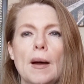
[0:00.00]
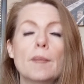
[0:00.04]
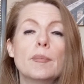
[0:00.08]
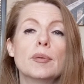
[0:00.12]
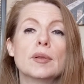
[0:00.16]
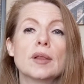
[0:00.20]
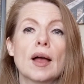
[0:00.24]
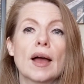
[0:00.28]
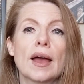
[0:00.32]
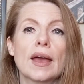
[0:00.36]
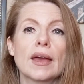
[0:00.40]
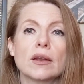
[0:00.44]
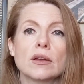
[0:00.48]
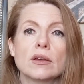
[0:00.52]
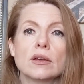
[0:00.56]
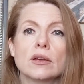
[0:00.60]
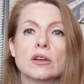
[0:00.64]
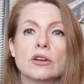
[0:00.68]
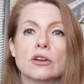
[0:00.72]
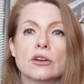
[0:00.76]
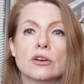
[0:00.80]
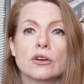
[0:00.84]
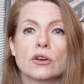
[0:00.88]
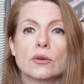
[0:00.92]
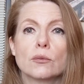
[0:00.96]
applying
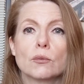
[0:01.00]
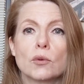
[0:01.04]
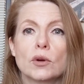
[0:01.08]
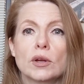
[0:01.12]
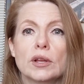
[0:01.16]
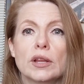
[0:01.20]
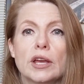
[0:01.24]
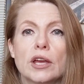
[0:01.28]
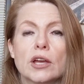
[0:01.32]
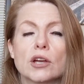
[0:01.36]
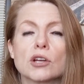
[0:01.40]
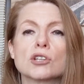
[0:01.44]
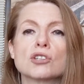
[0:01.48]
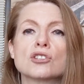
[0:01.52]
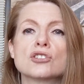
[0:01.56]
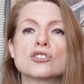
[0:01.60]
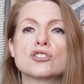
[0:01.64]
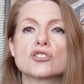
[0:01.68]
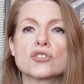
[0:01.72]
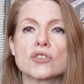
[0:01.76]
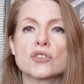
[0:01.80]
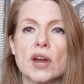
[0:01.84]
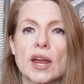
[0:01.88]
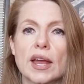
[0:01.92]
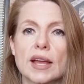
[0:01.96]
really your
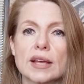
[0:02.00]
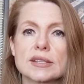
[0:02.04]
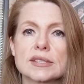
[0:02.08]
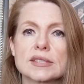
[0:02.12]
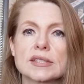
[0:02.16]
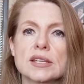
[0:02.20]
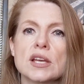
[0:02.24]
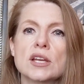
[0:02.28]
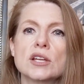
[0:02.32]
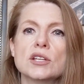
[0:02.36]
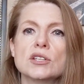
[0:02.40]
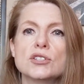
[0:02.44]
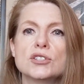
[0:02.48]
strengths